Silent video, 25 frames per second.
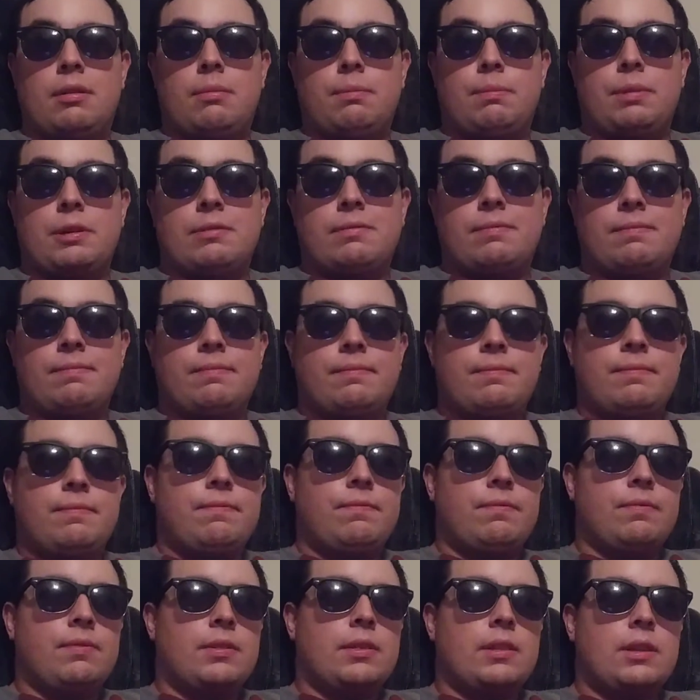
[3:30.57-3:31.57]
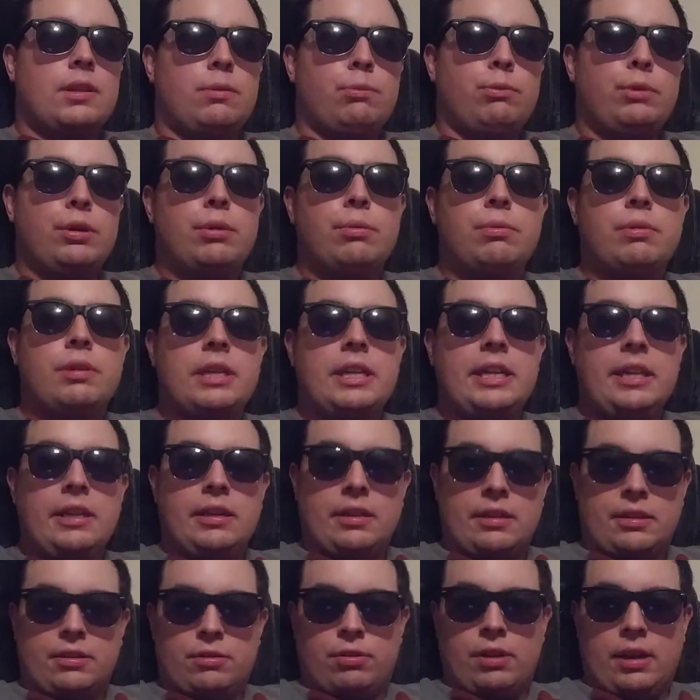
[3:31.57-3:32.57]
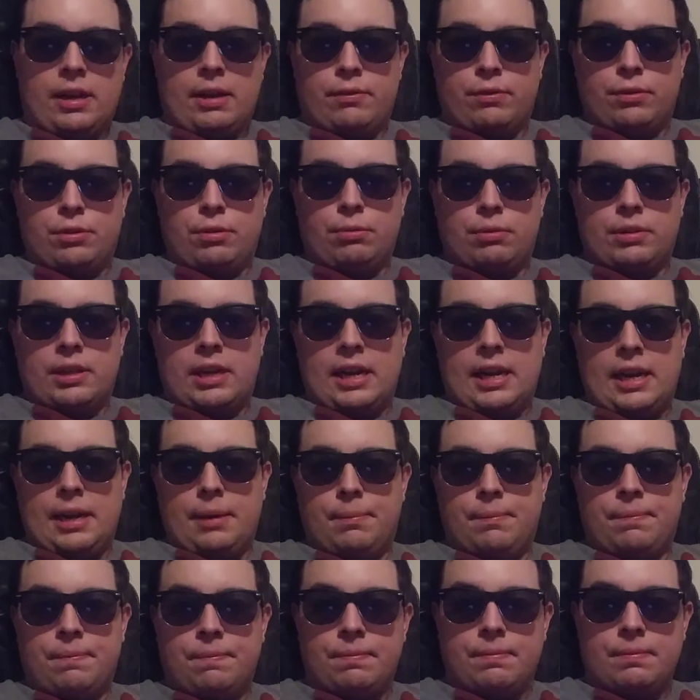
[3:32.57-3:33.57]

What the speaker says: But we don't need to travel through time.